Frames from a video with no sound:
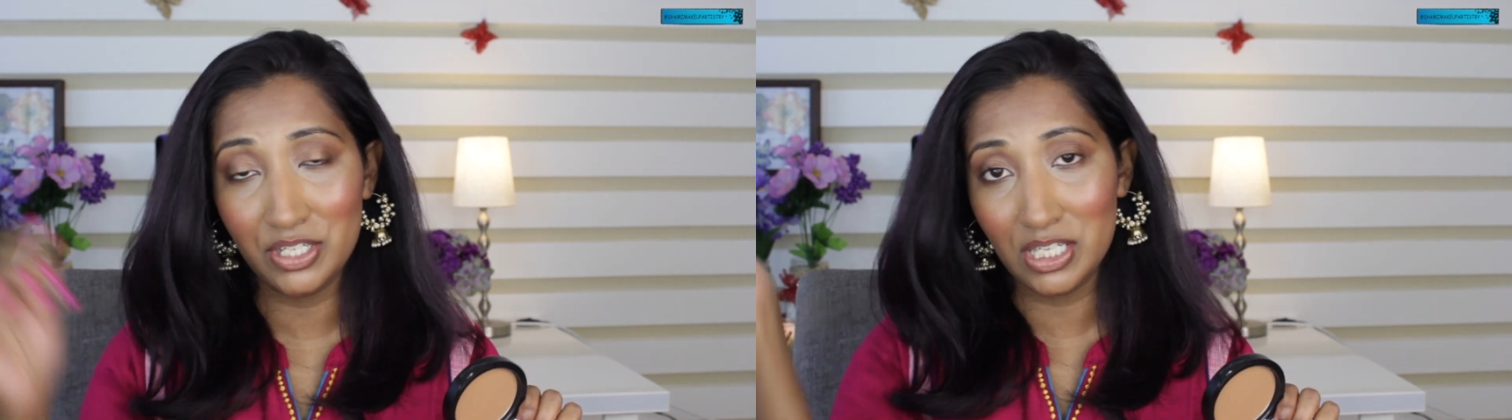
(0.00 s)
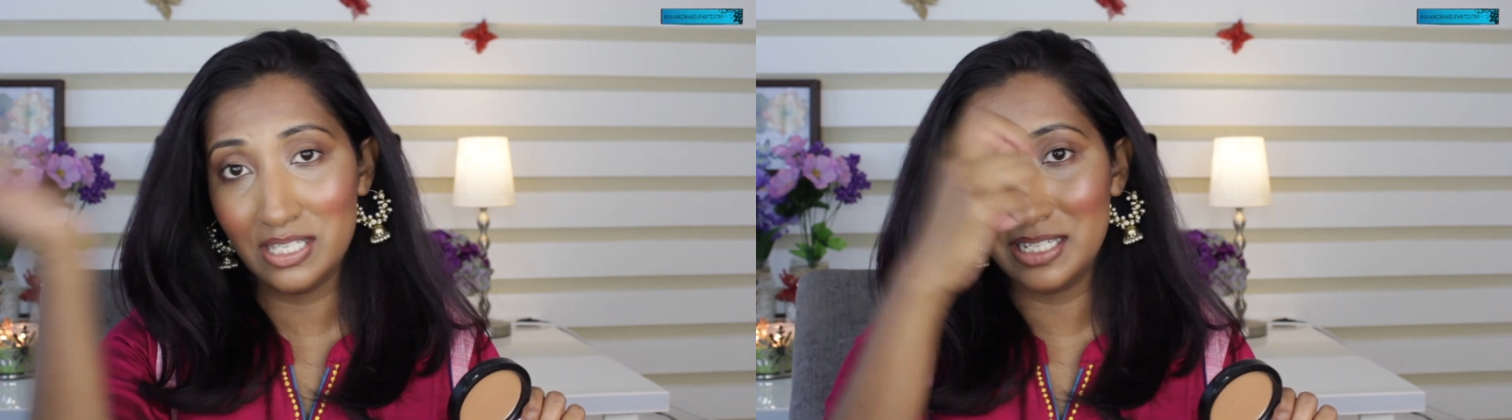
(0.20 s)
I
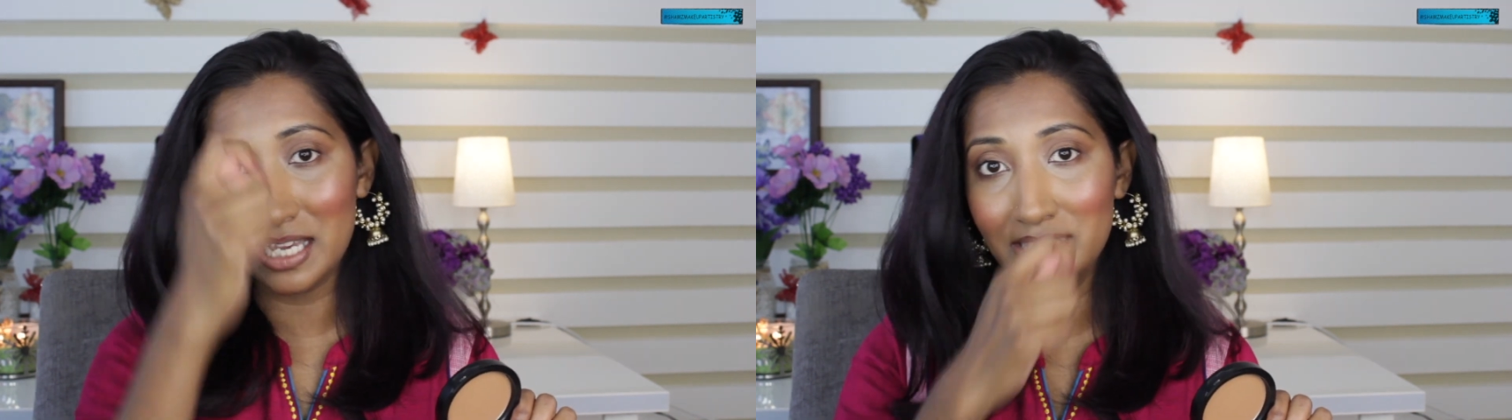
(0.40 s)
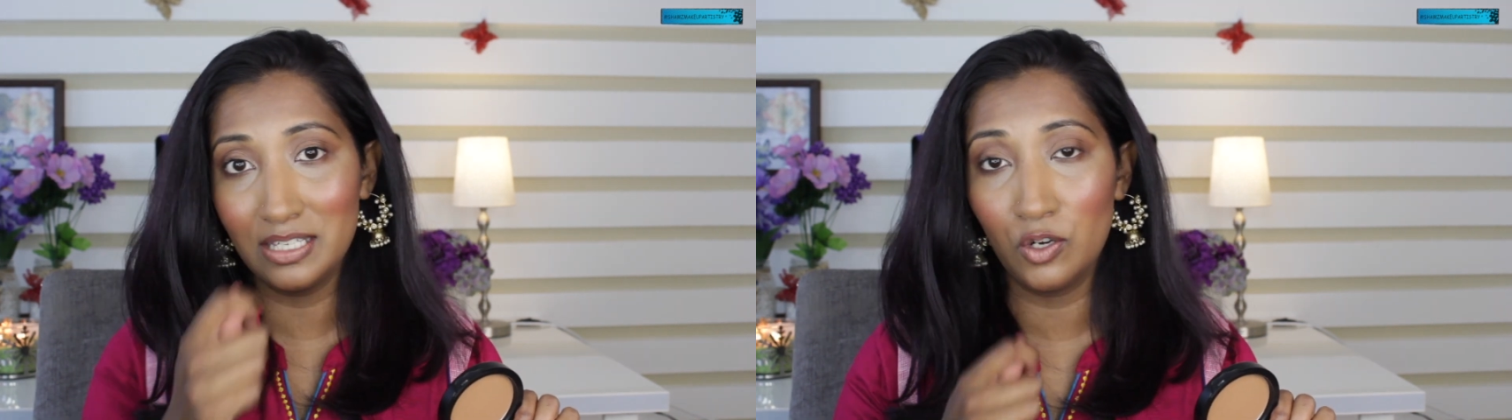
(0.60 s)
just
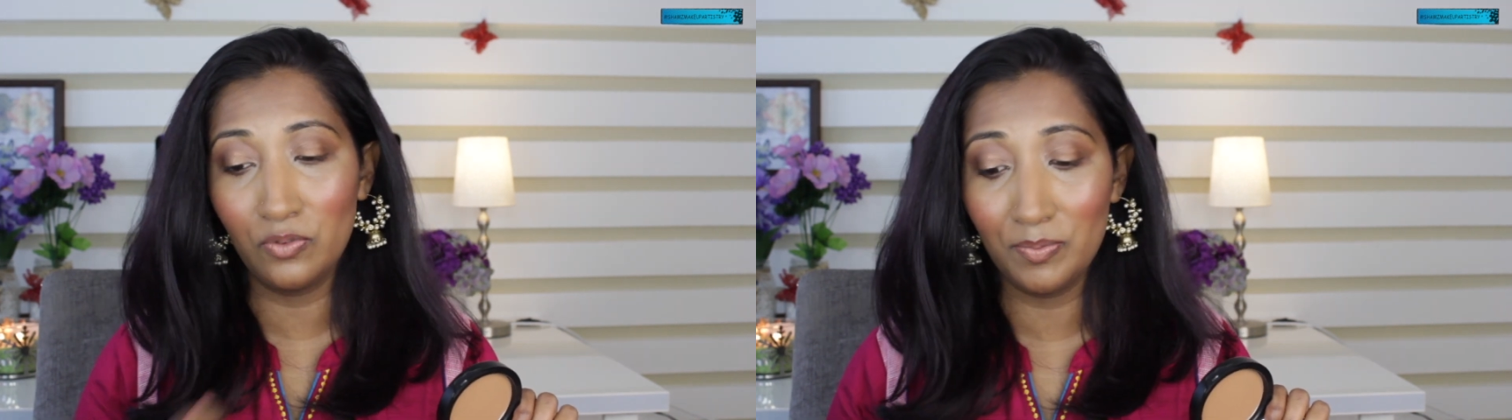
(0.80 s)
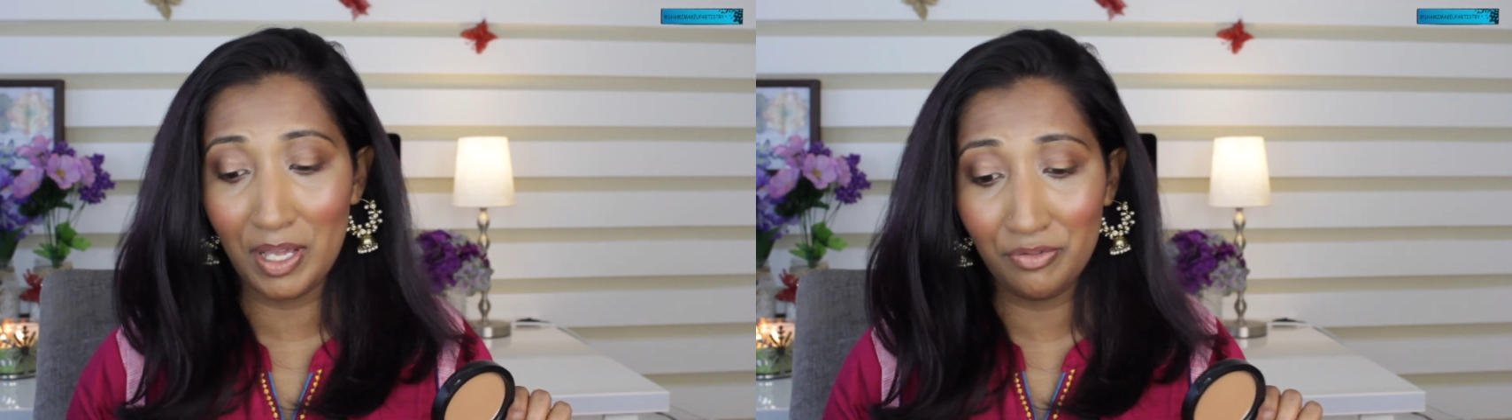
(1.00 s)
dust it
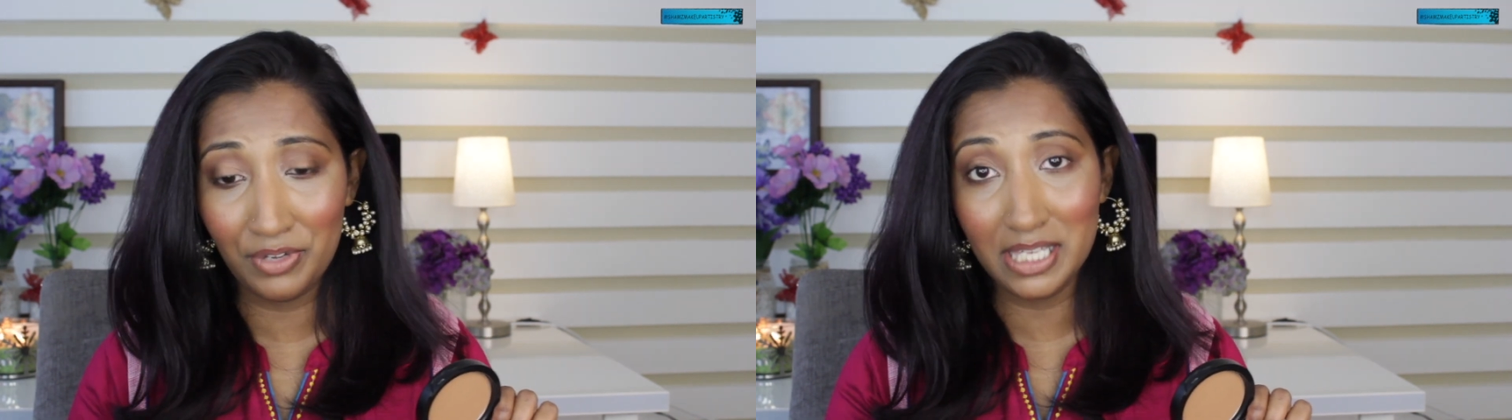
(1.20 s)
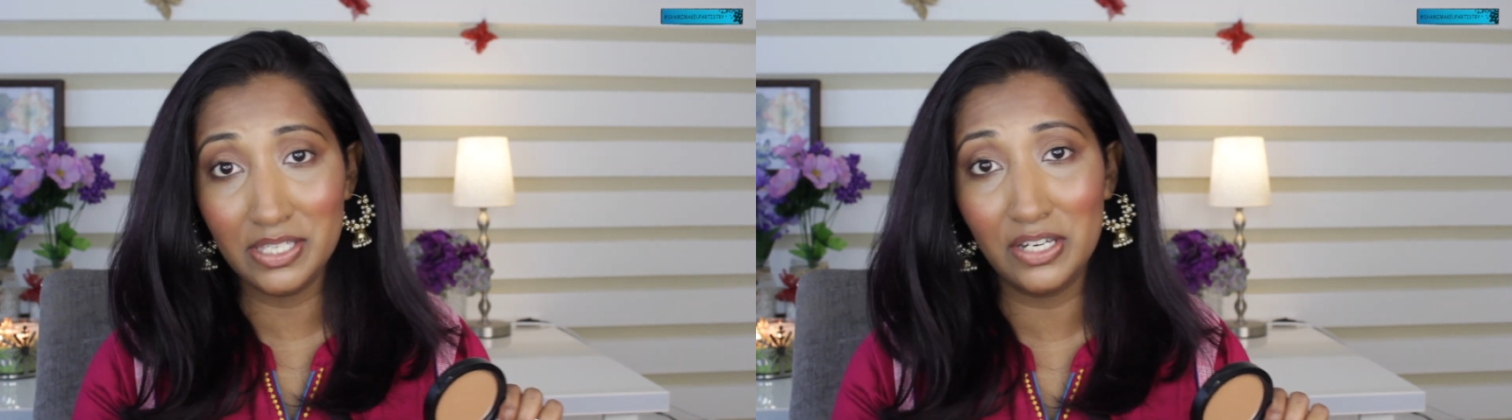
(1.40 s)
over my
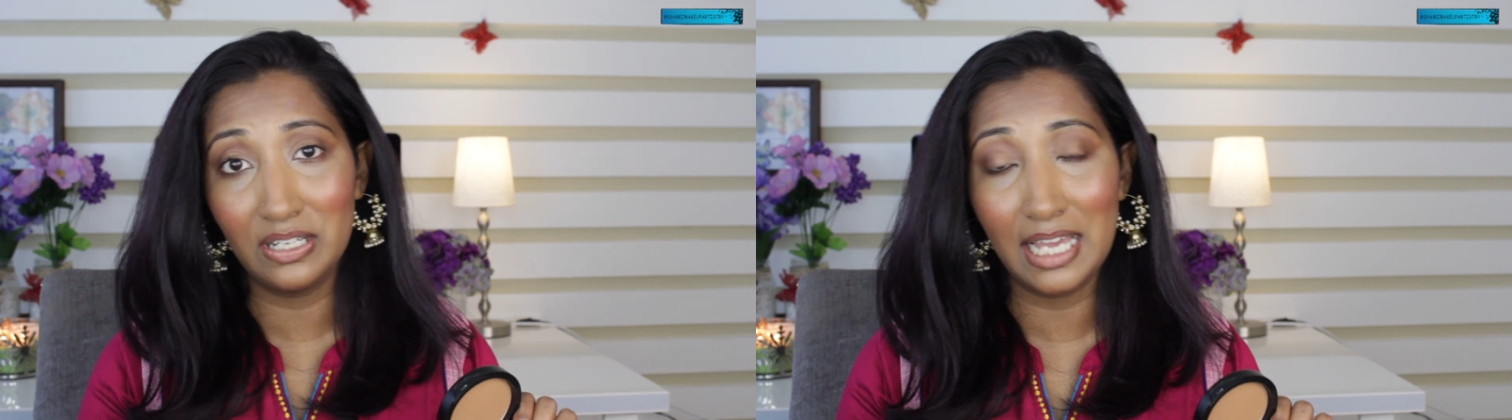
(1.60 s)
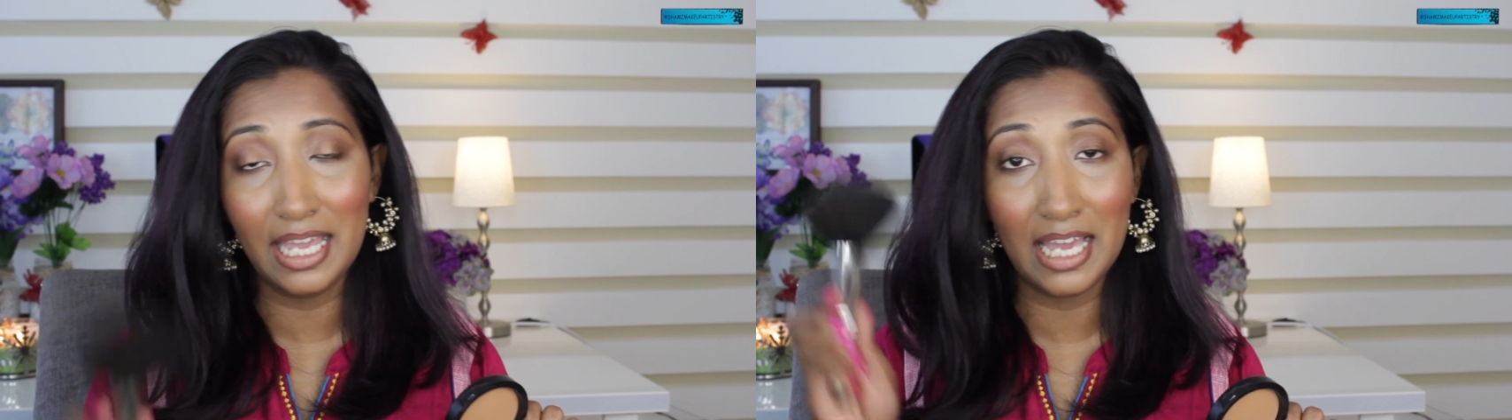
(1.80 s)
face
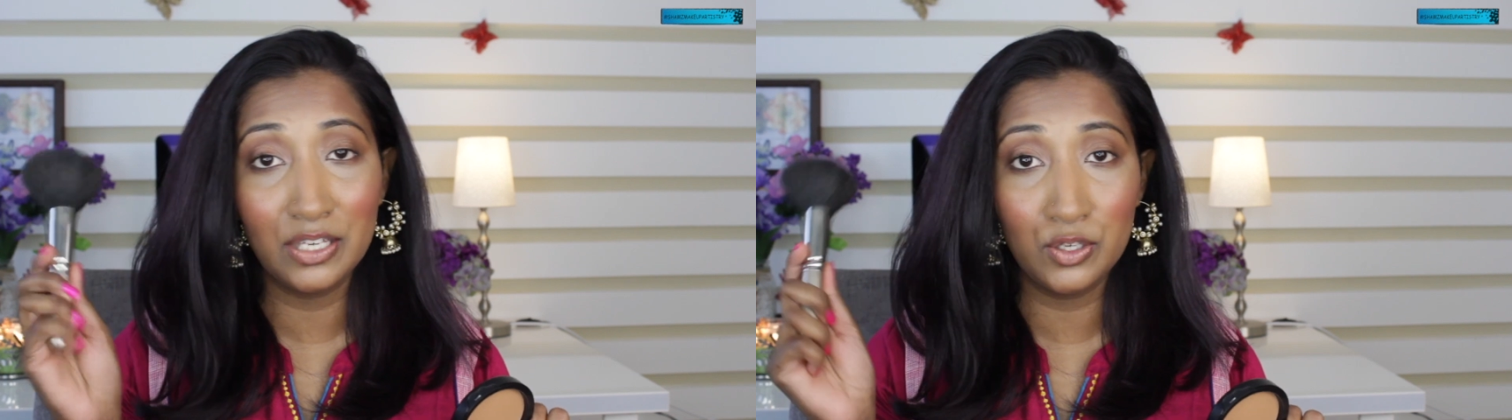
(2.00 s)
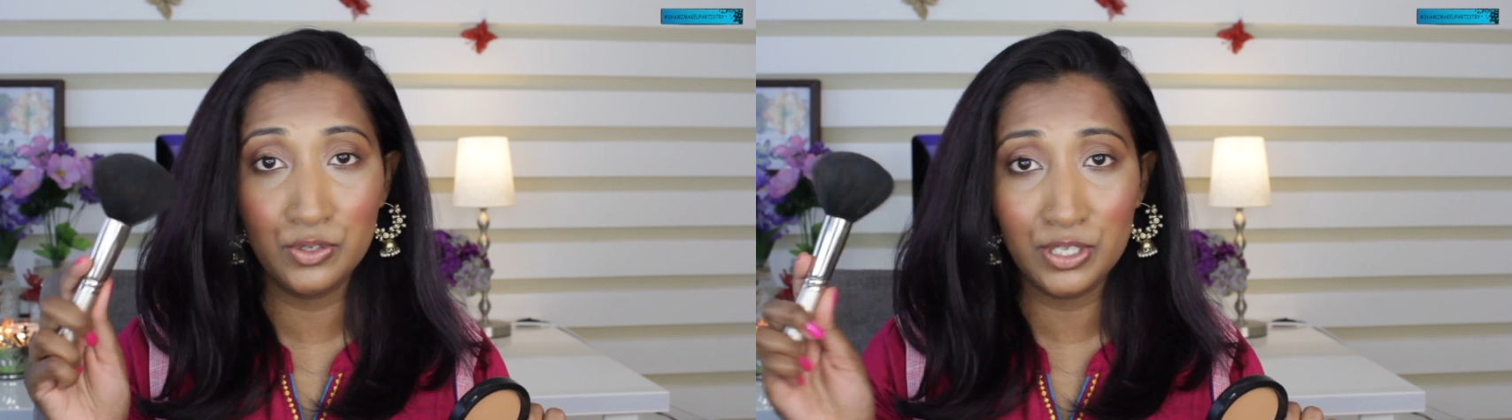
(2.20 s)
area like I
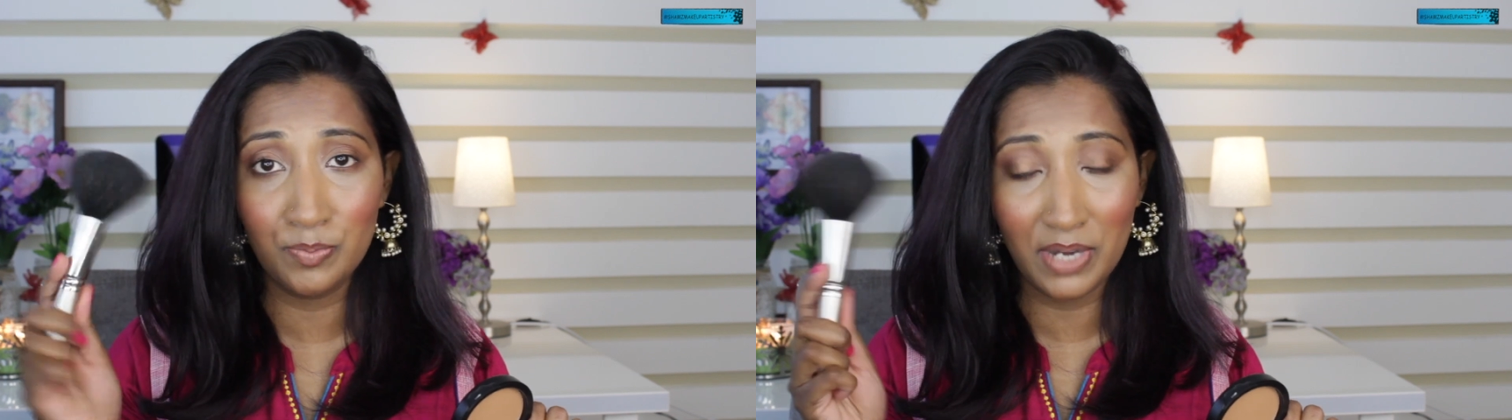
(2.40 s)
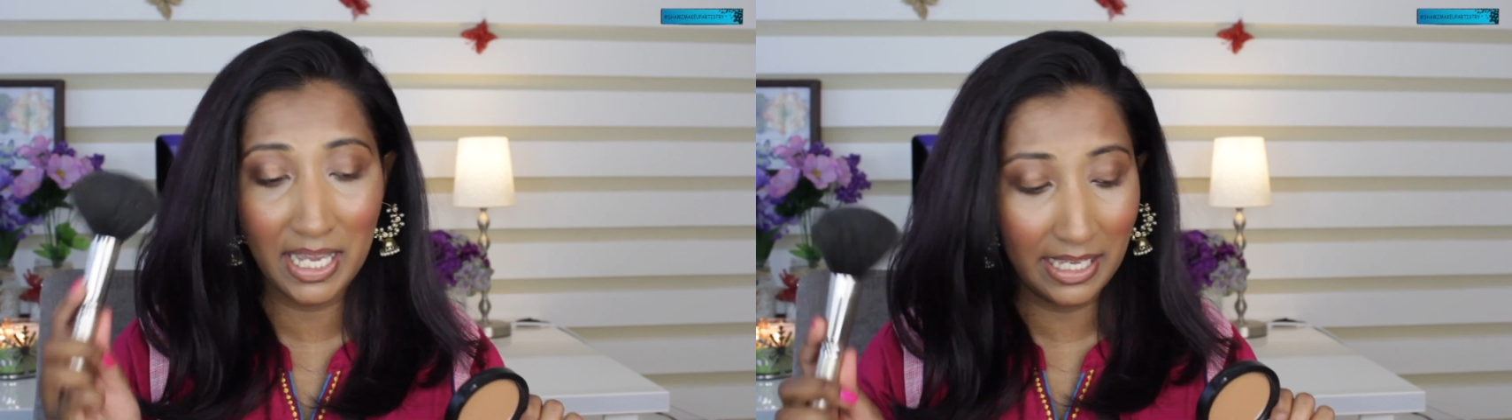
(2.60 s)
used
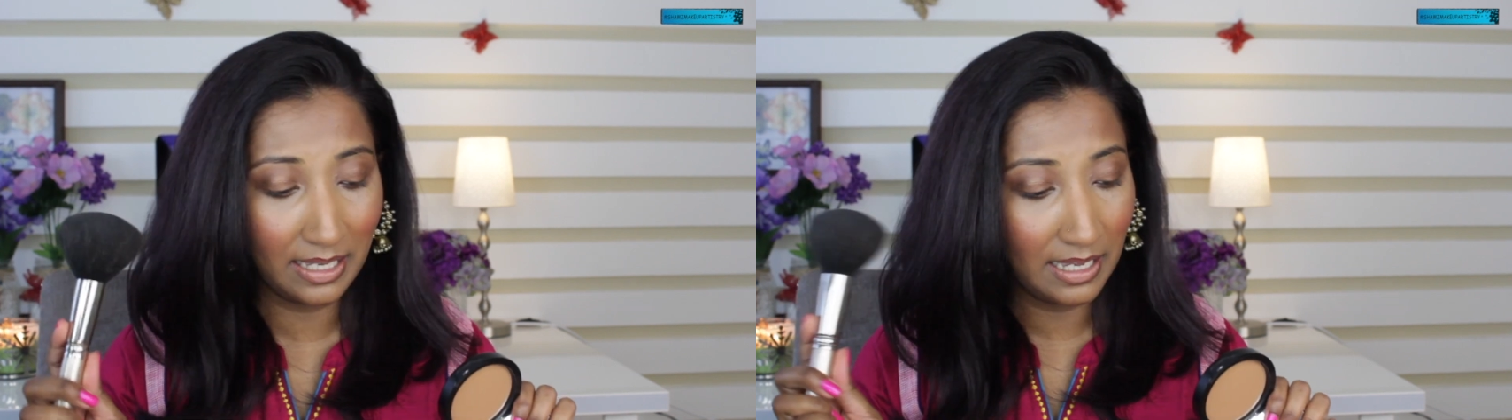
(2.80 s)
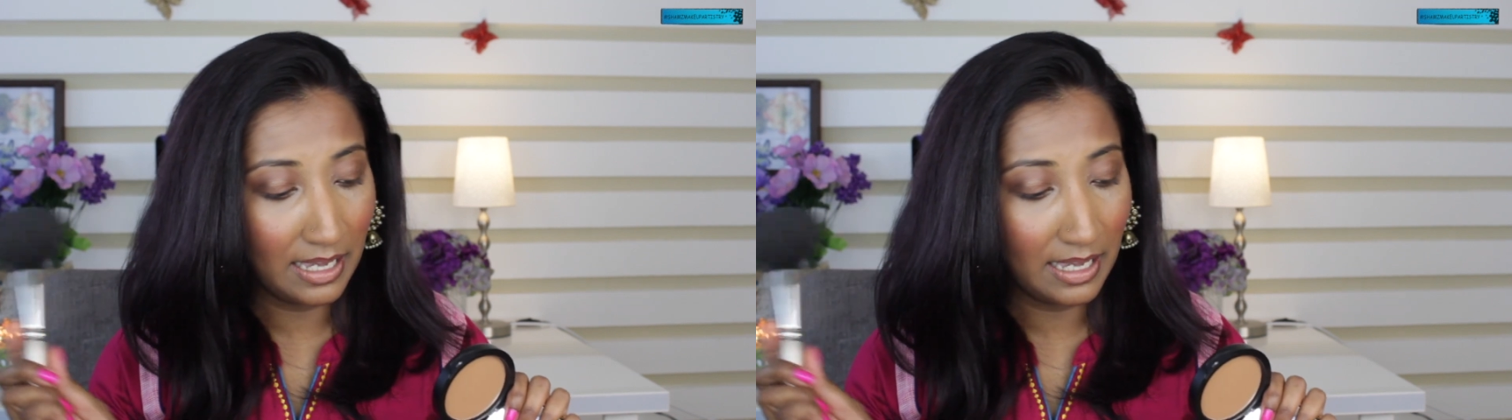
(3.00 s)
my